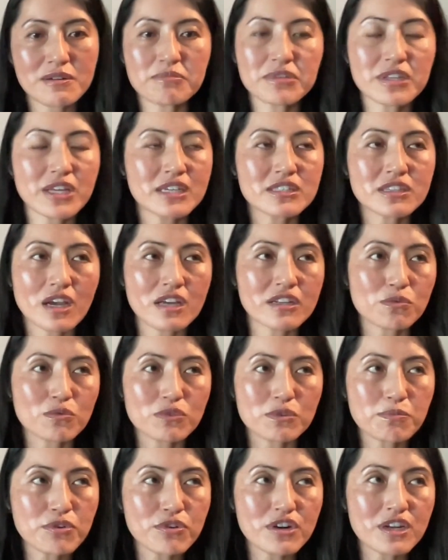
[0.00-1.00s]
And plus, on the
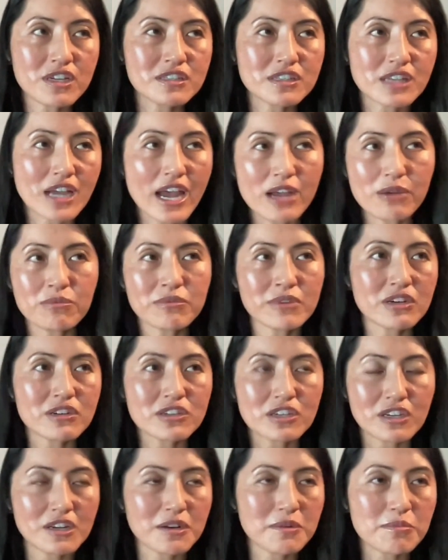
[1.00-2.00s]
reporting side, where
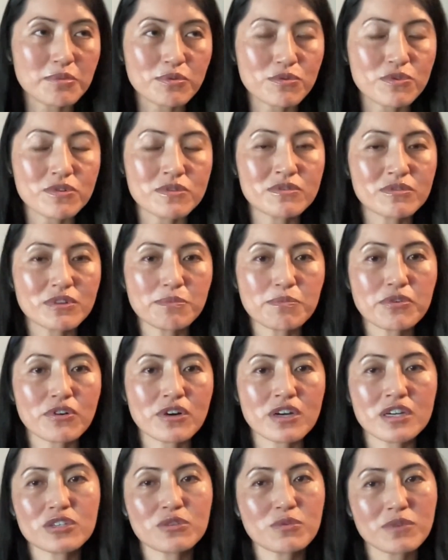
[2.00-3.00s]
you're going to
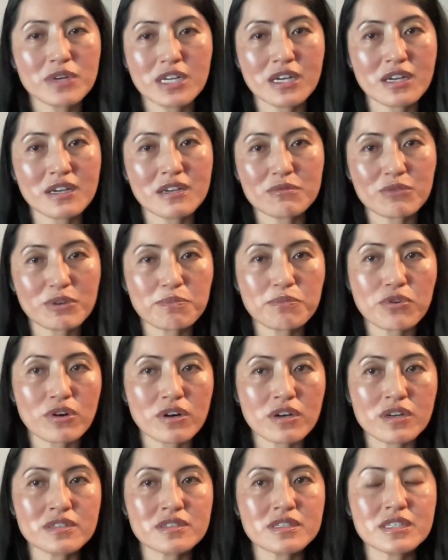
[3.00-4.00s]
report, you want to
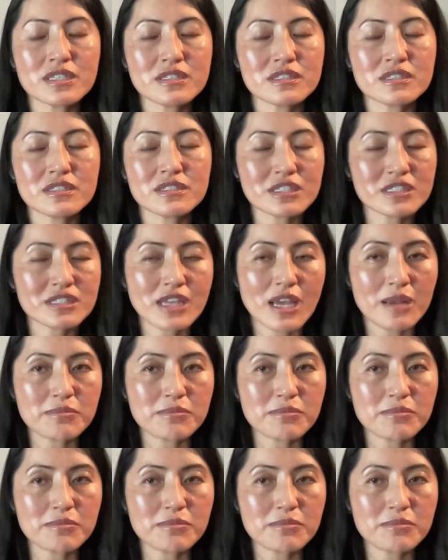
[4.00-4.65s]
report in the